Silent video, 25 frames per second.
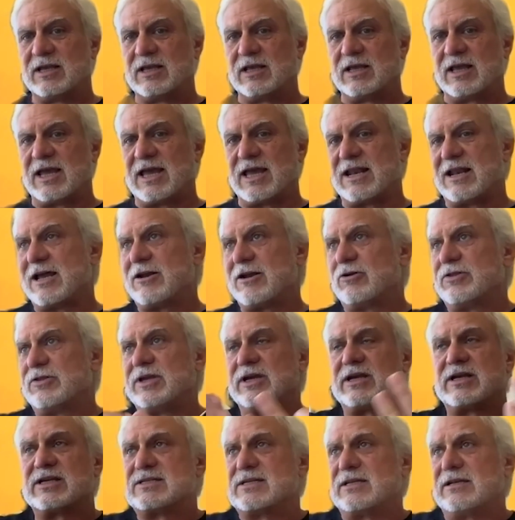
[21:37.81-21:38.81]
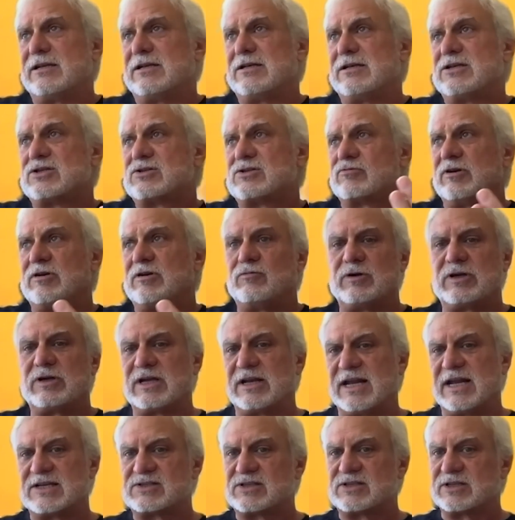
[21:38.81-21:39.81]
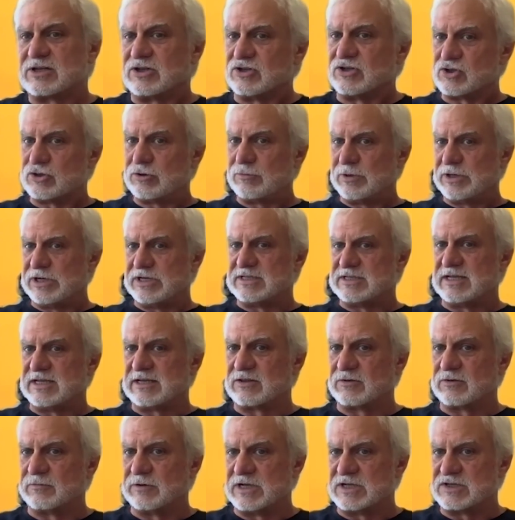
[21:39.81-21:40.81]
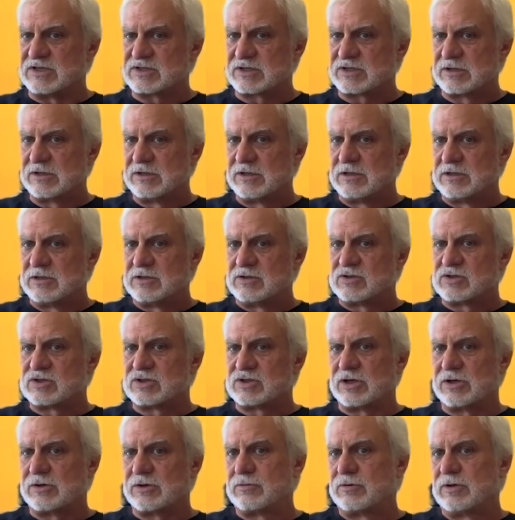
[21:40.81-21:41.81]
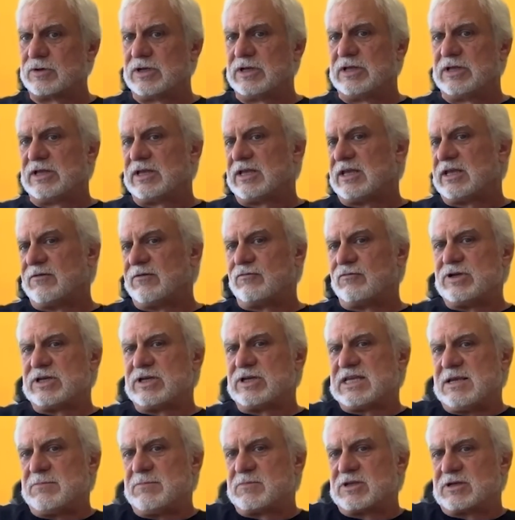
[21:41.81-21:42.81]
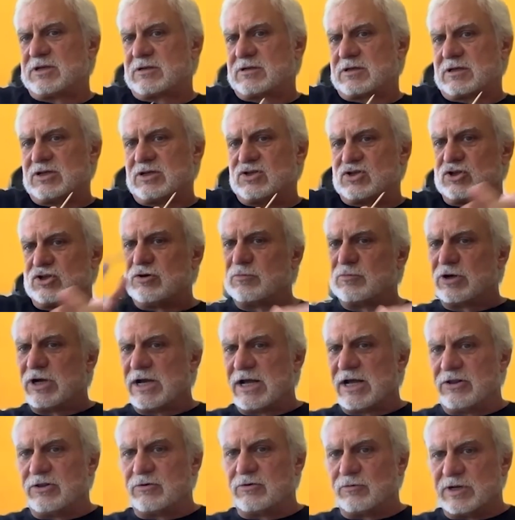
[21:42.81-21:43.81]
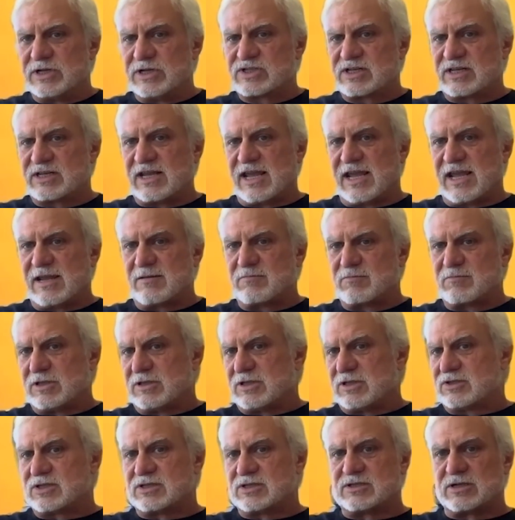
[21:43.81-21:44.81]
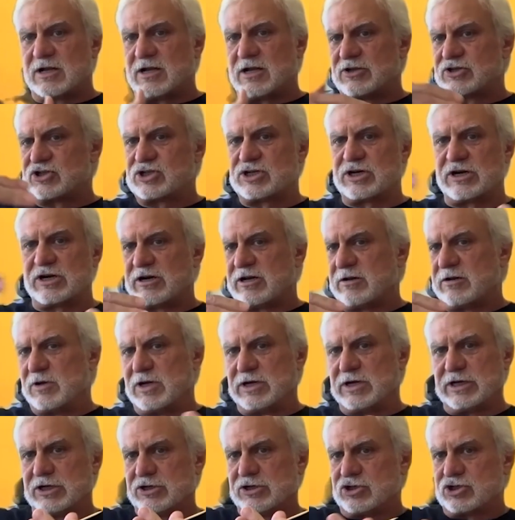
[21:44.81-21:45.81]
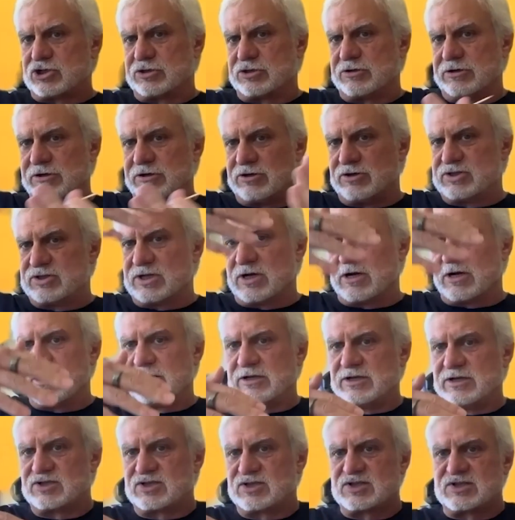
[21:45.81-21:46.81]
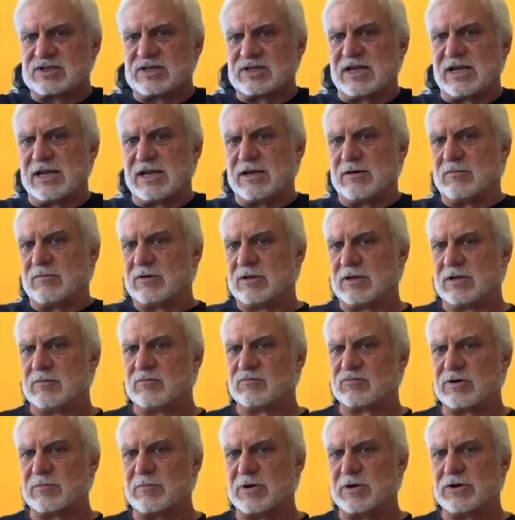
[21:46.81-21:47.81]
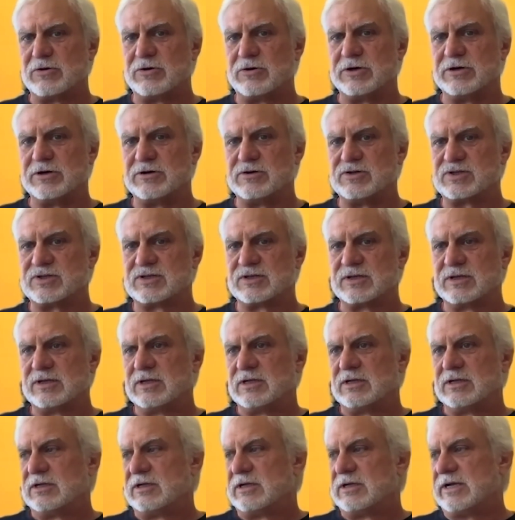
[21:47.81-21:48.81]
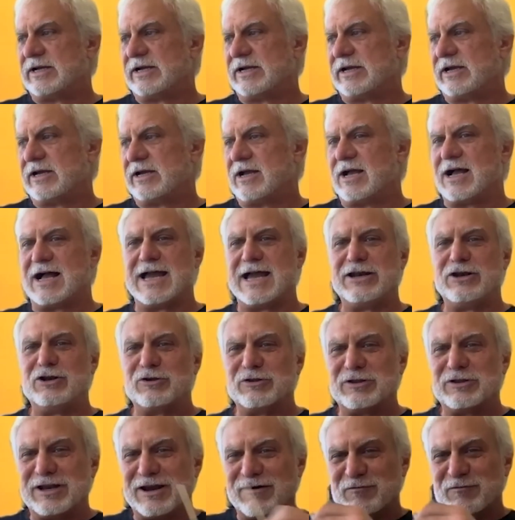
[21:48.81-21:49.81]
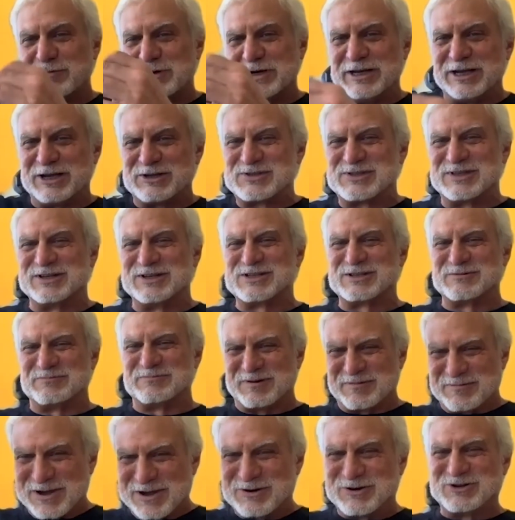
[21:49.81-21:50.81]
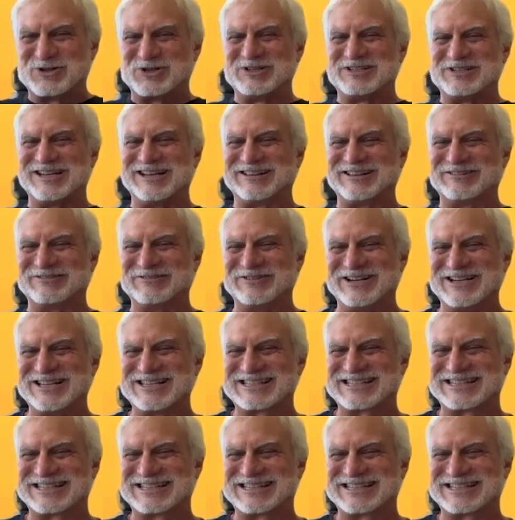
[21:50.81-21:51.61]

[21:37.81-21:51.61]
Right. And I don't think as an industry, we can ask the consumer to take the risk. So if we keep the consumer out of the risk game, and this is all shared among insurers, artists, and promoters, I know that everybody else thinks the promoters should take the risk.